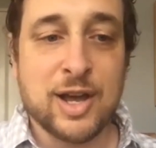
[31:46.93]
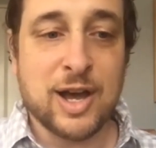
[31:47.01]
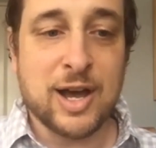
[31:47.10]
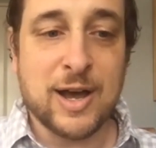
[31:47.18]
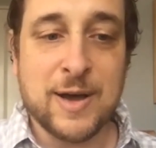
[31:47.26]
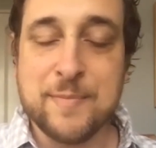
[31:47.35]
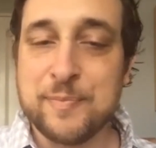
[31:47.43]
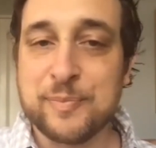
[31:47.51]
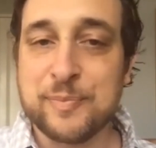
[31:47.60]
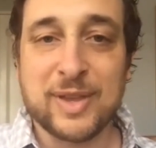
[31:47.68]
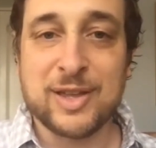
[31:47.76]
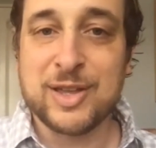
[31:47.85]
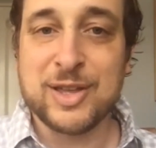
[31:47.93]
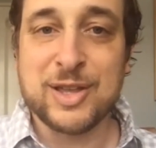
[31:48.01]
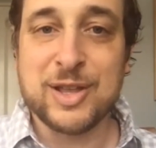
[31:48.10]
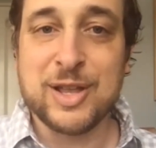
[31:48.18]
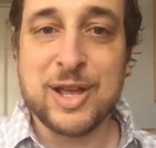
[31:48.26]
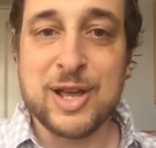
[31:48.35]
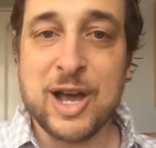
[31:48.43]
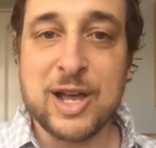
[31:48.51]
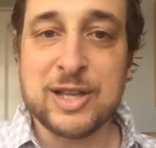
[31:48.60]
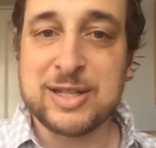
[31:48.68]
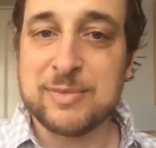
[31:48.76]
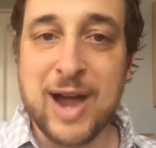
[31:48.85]

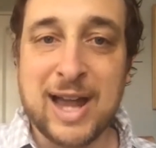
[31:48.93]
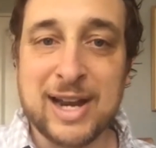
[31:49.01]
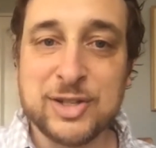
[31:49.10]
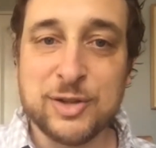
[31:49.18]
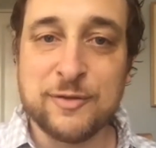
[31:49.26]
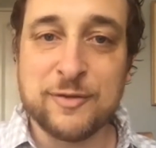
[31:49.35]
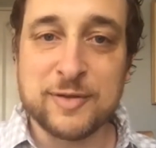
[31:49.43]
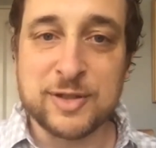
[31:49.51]
some gratitude